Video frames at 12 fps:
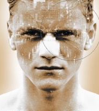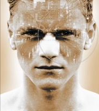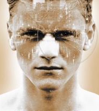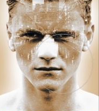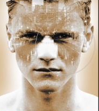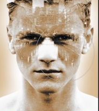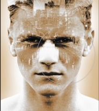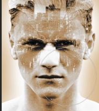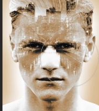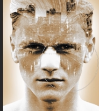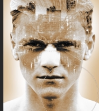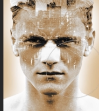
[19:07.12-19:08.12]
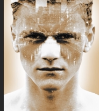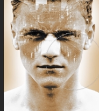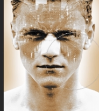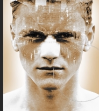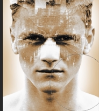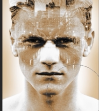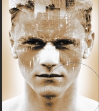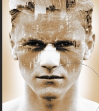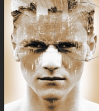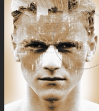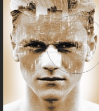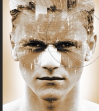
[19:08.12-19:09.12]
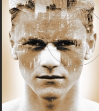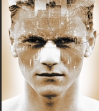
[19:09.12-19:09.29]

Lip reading: (no one is talking)